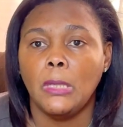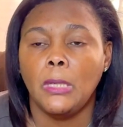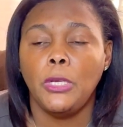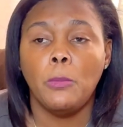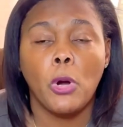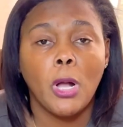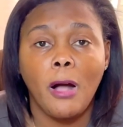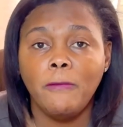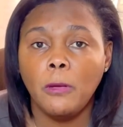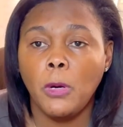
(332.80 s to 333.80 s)
You're more
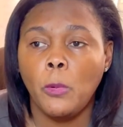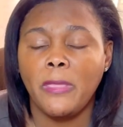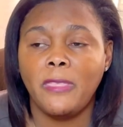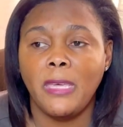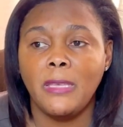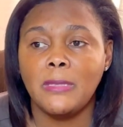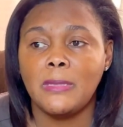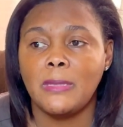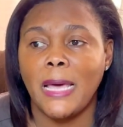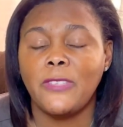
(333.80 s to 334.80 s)
comfortable with things
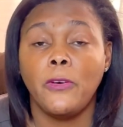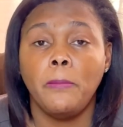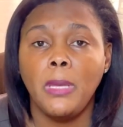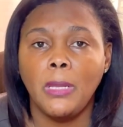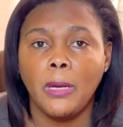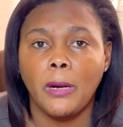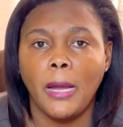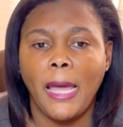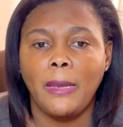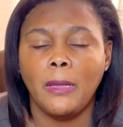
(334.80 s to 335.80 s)
that's familiar.
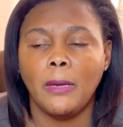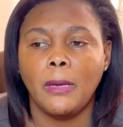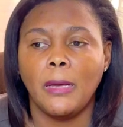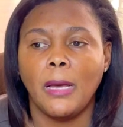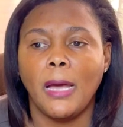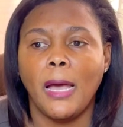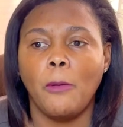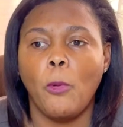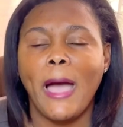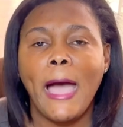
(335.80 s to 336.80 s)
And
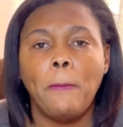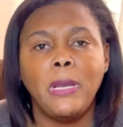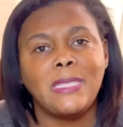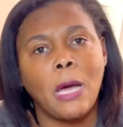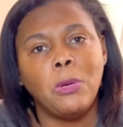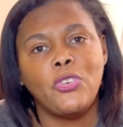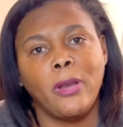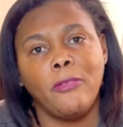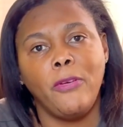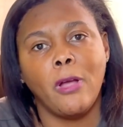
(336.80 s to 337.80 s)
what happened is I was trying
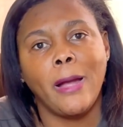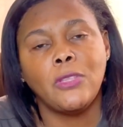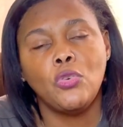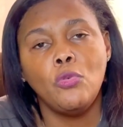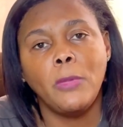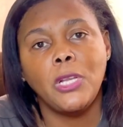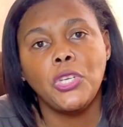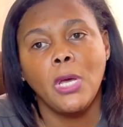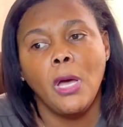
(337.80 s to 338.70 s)
to figure out too much.